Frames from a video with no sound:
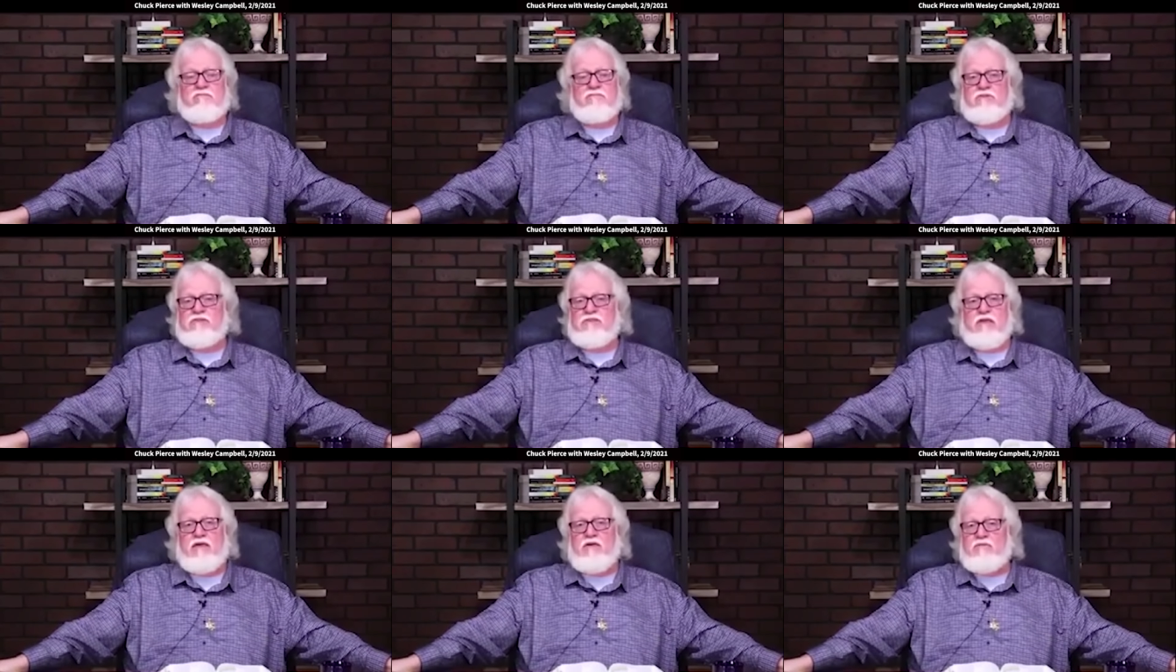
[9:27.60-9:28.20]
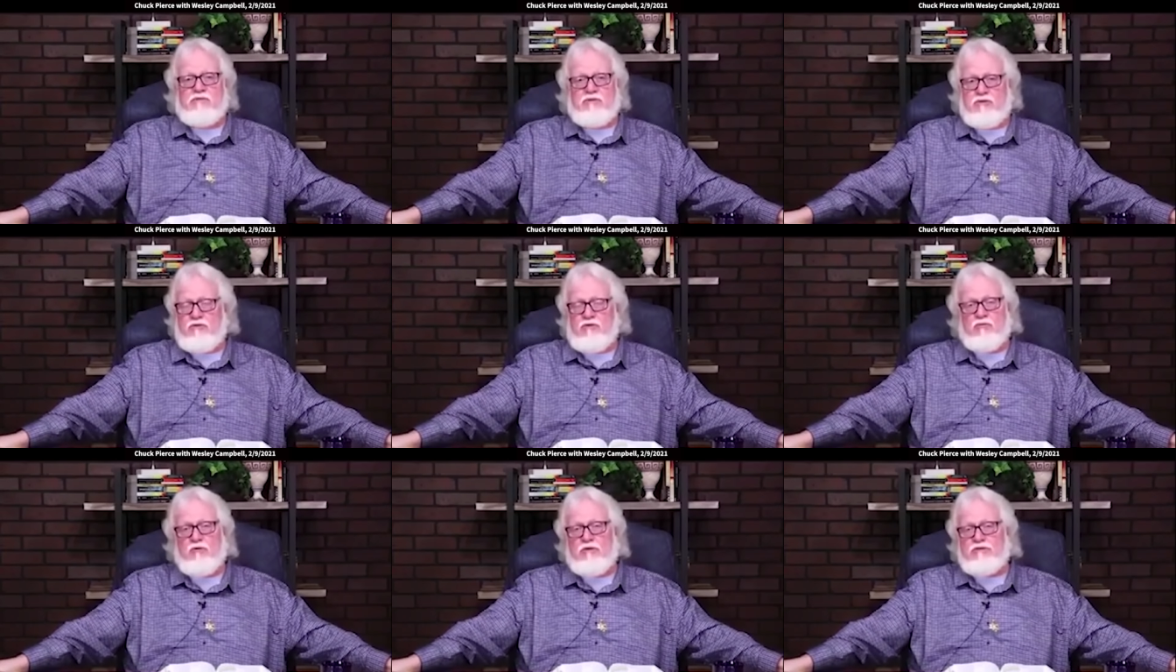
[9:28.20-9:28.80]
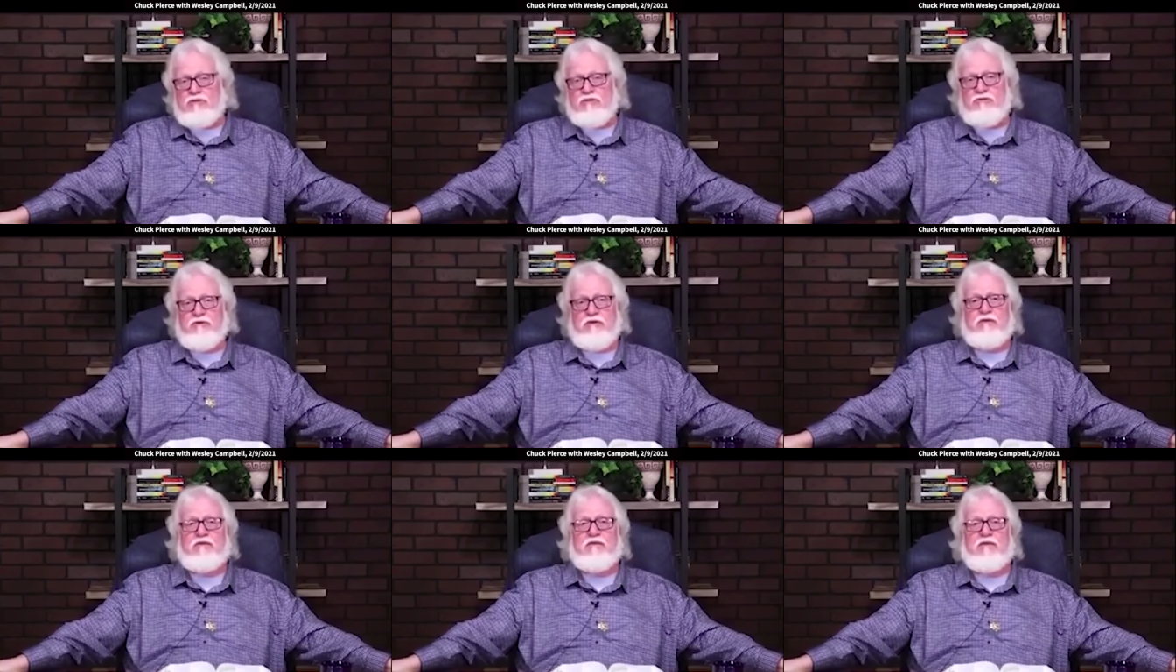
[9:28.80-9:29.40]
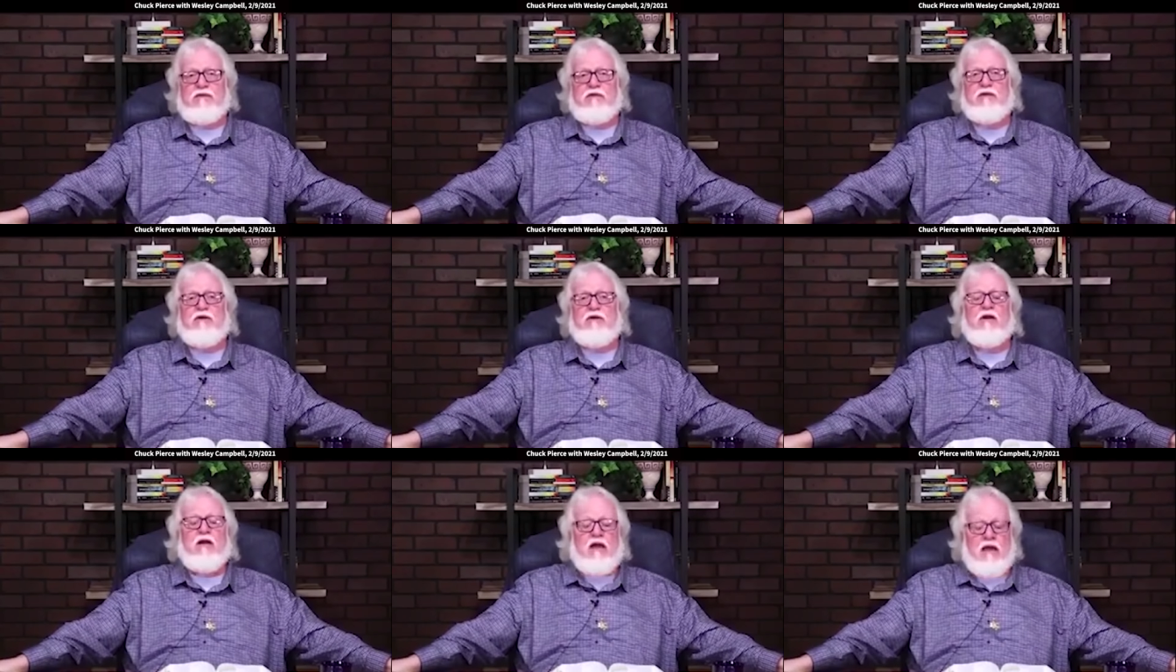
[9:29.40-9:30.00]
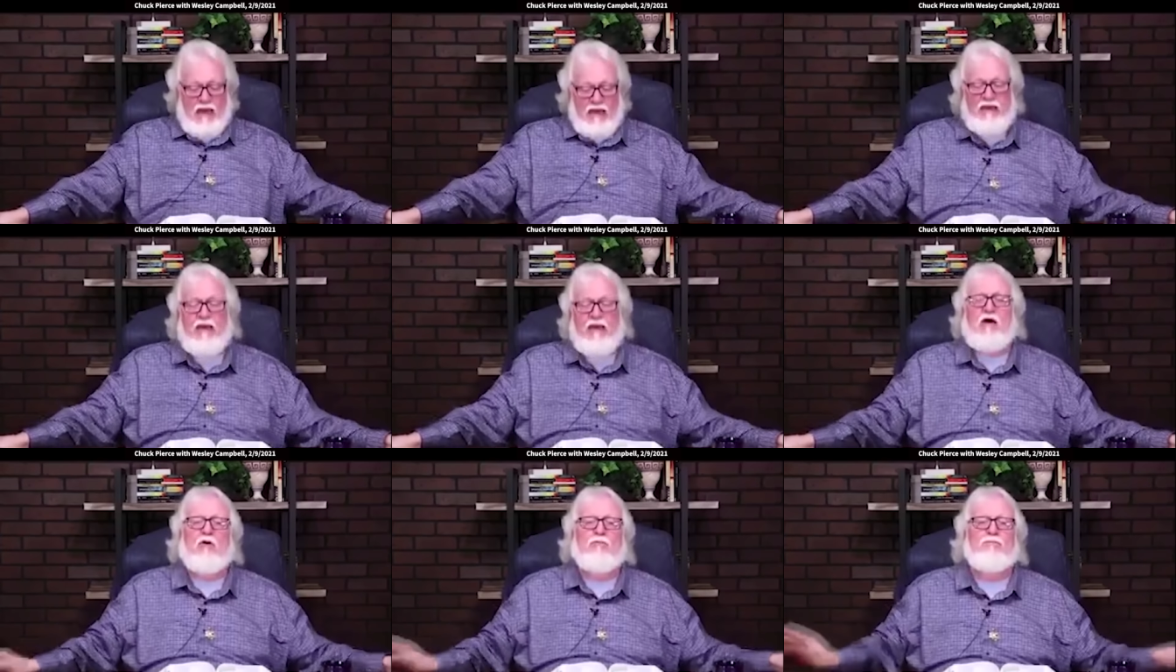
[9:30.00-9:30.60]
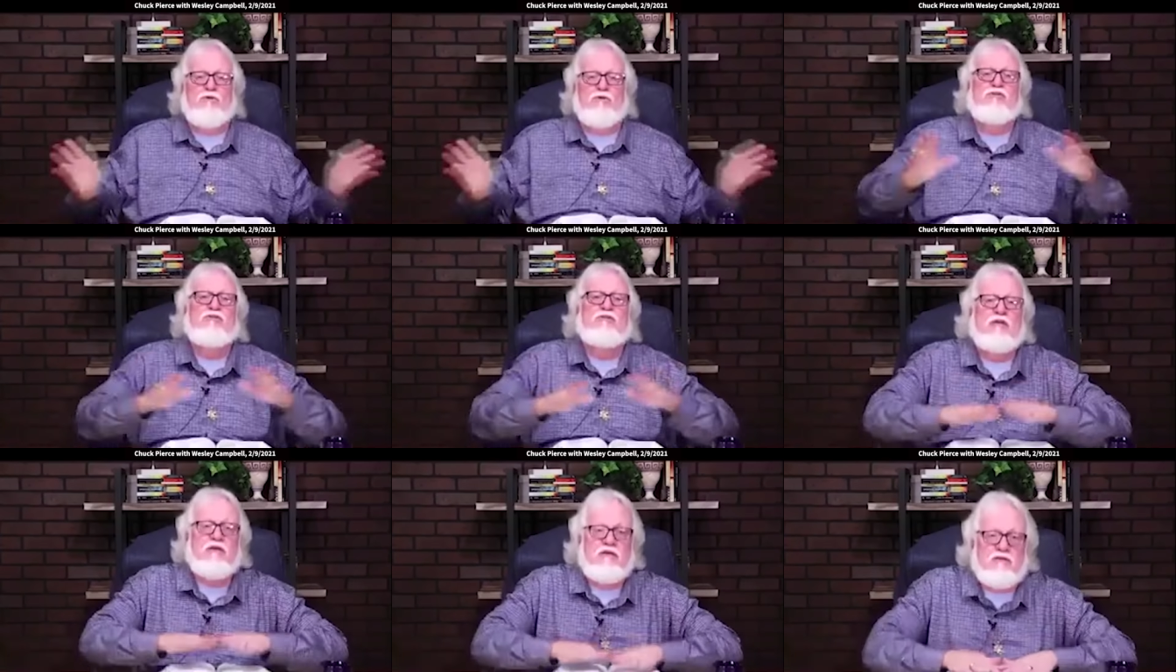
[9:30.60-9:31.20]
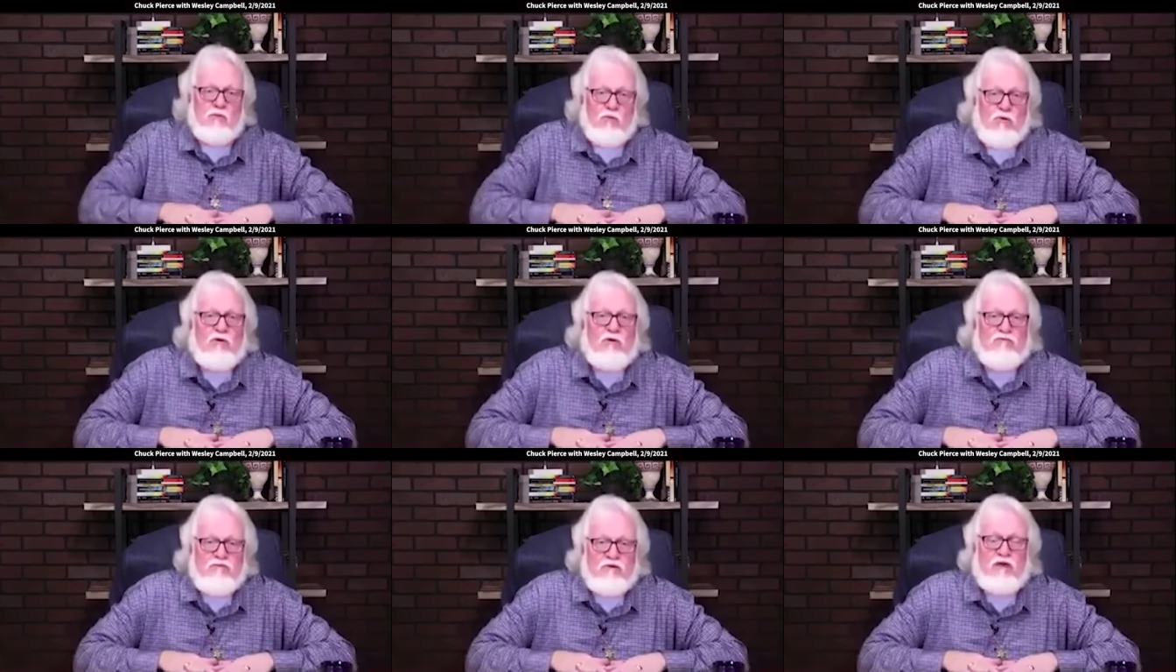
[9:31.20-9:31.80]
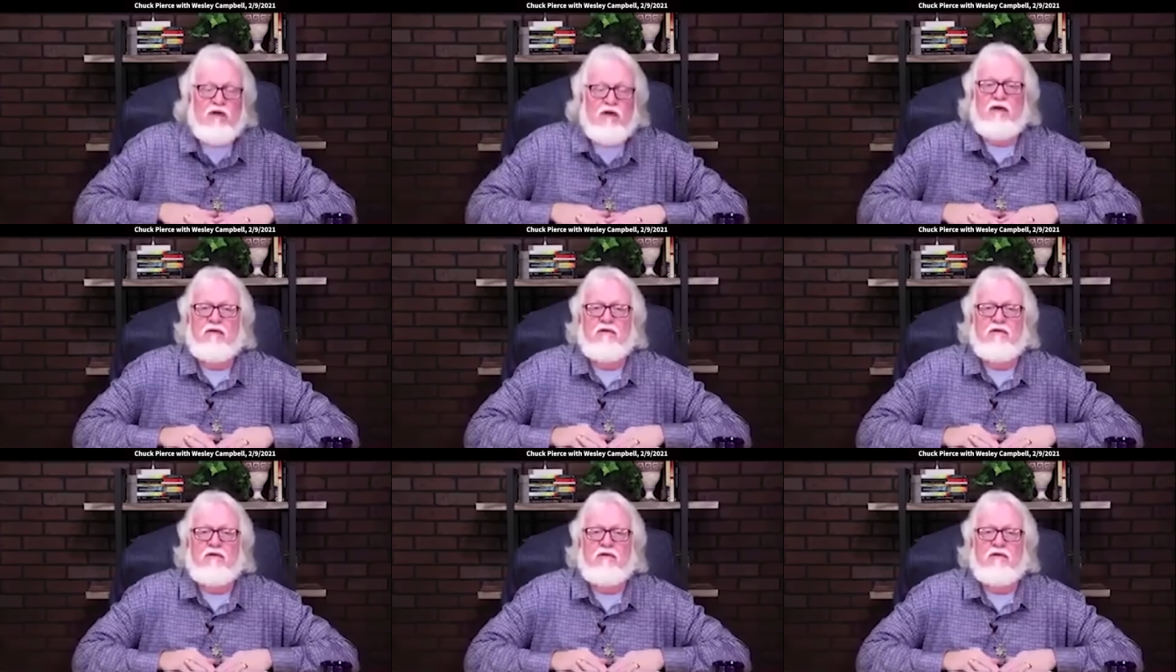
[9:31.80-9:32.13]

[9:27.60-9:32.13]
say to you what you need to hear. And I hope you stay in the Word of God.